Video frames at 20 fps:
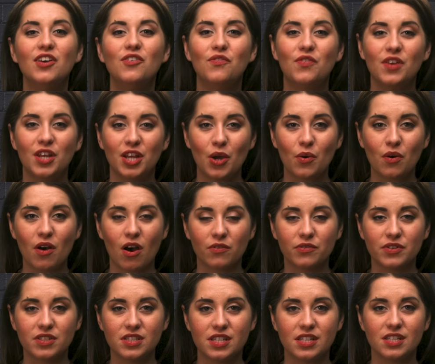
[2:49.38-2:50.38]
Video
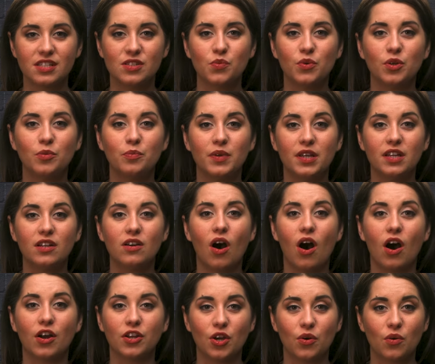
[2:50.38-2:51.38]
conferences will beat
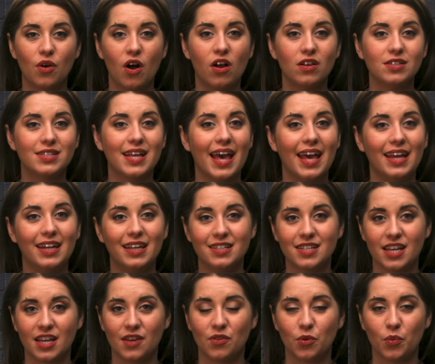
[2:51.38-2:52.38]
audio calls any
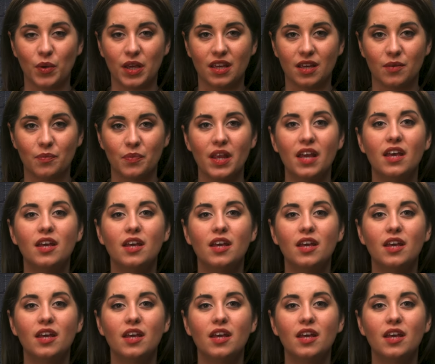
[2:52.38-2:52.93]
day of the week.